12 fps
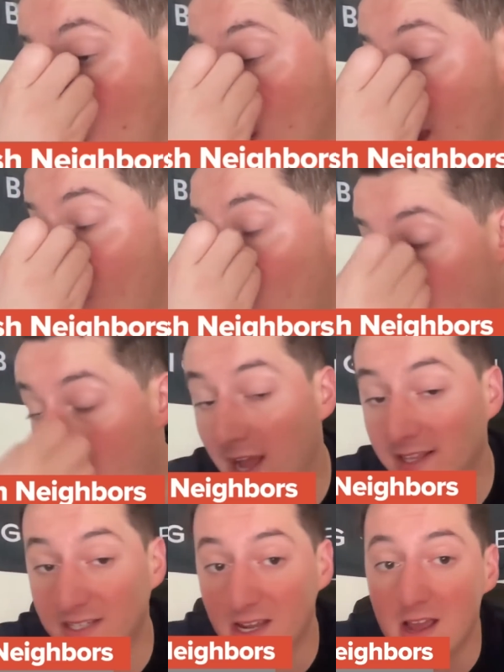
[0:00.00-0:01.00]
they
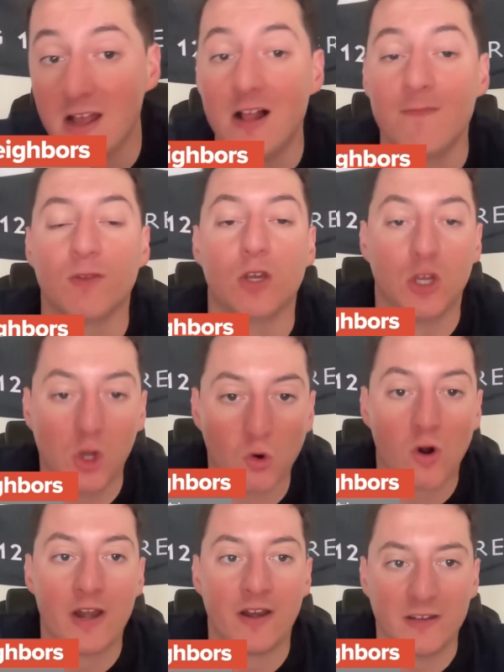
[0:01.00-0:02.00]
want,
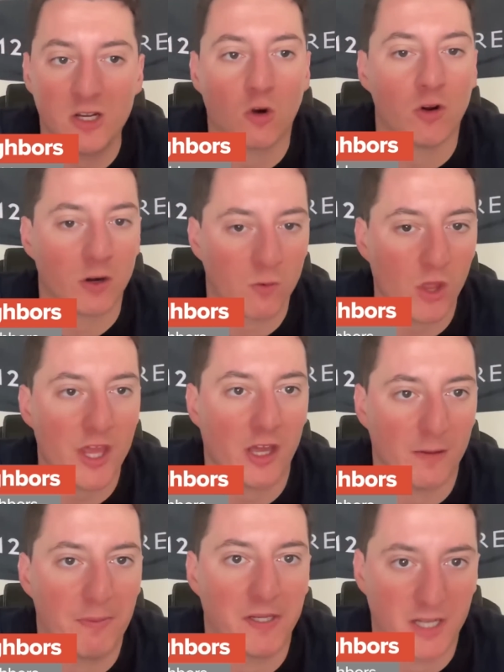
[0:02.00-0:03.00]
you're in a really
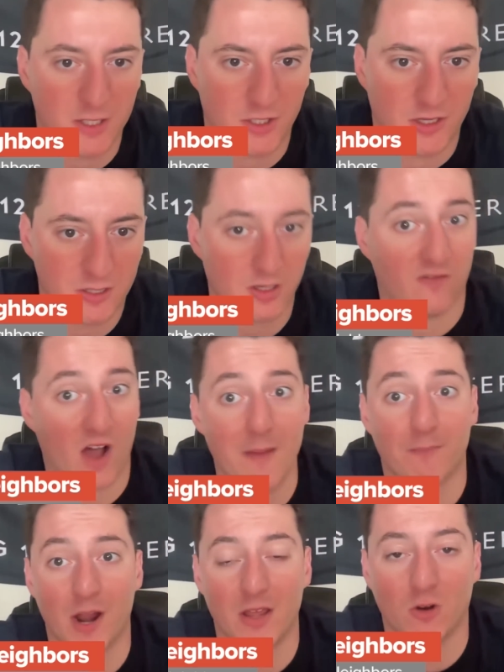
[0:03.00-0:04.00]
good position. So if I'm
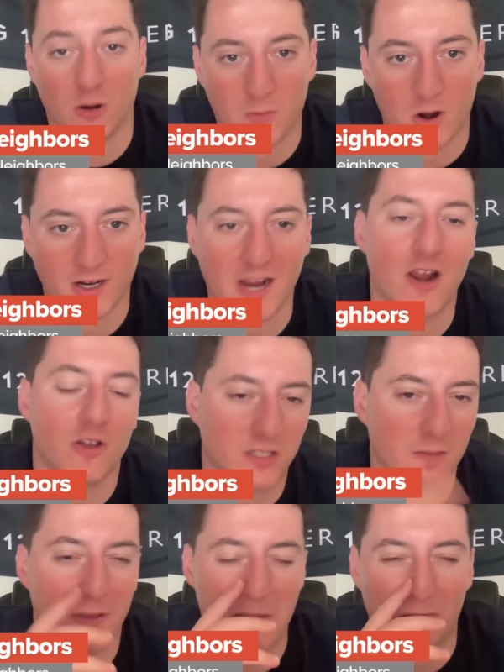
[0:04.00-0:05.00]
Brett Yormark, I know
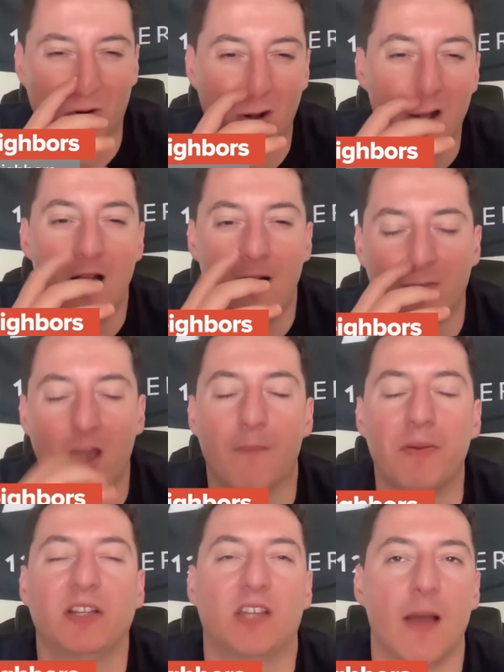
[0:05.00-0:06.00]
some people are,
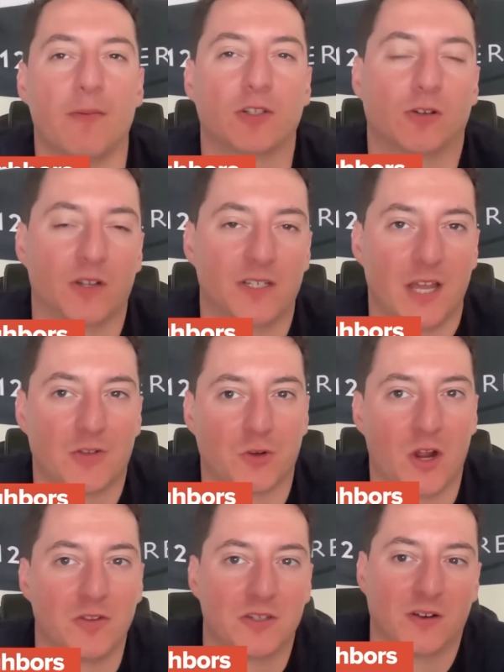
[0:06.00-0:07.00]
Pete Thamel told us yesterday
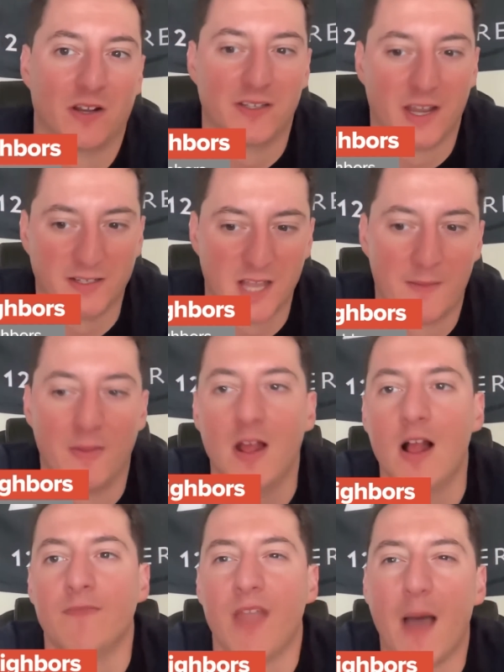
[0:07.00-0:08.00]
on SiriusXM,
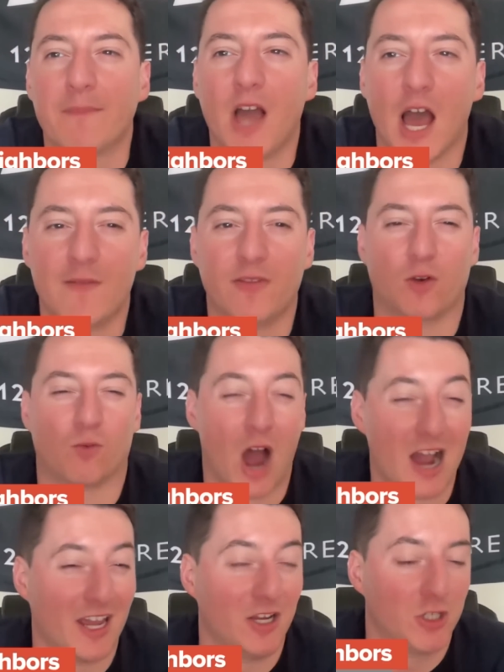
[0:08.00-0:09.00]
I'm kind of in the
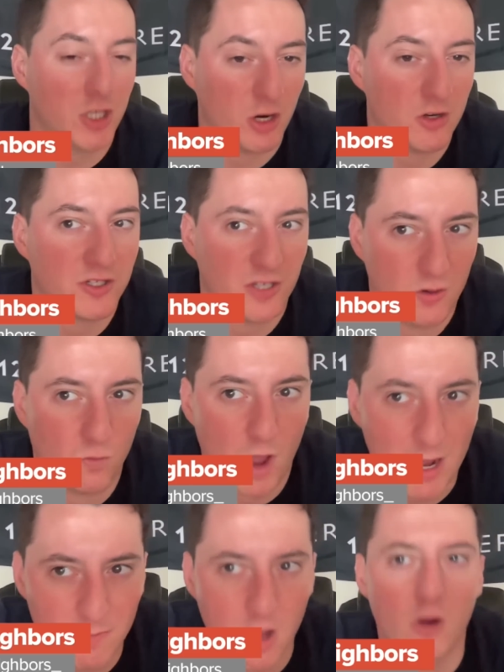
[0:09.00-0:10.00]
rocking chair, sit and
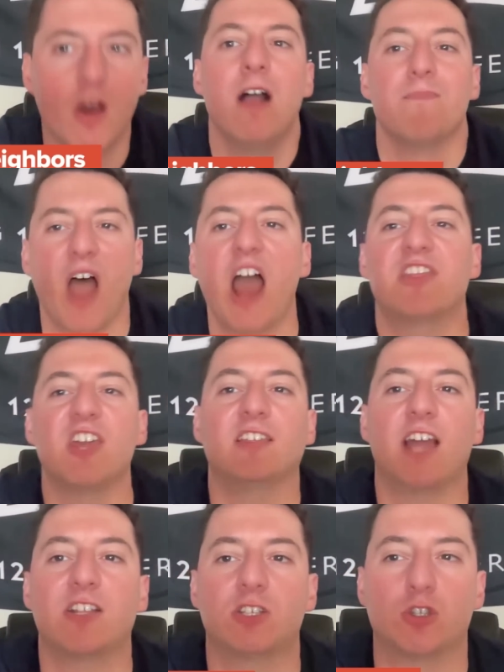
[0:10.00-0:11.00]
wait mode. I think
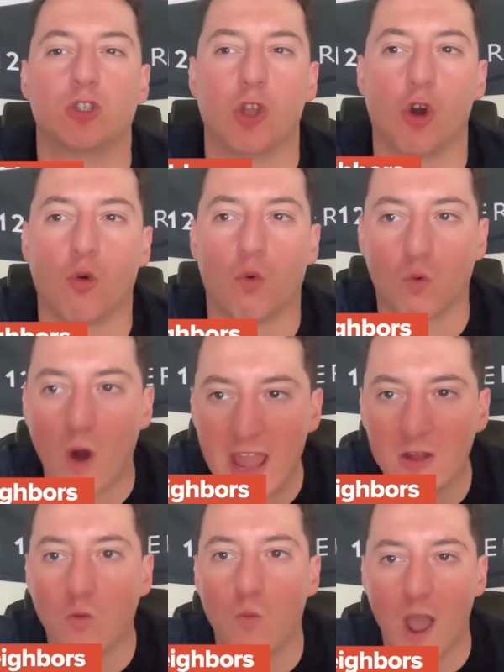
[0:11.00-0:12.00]
that's the
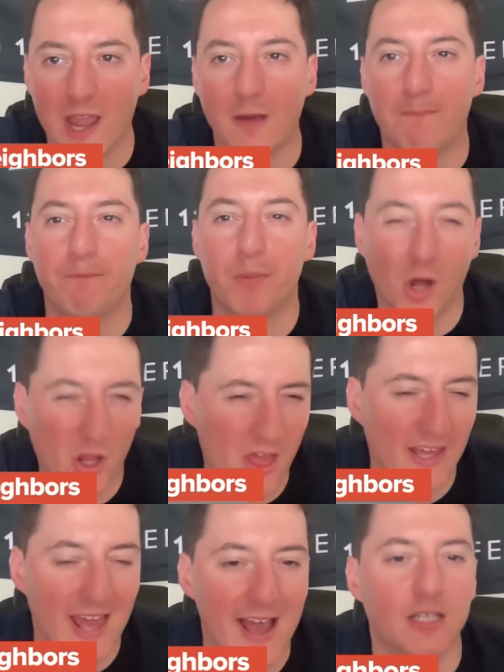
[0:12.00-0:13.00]
right way to put it, I
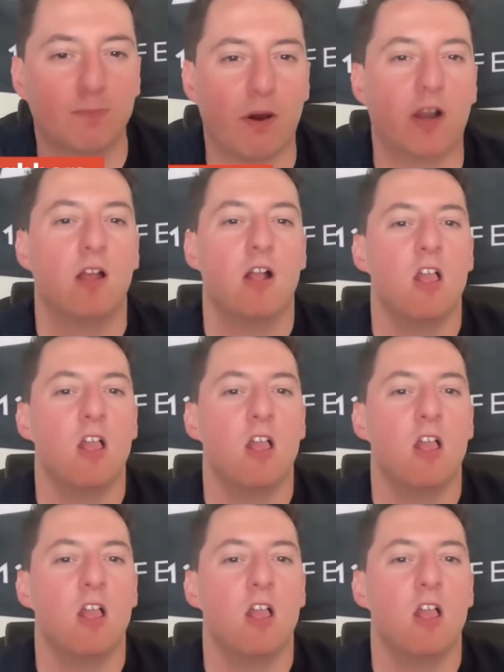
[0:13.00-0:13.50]
guess. But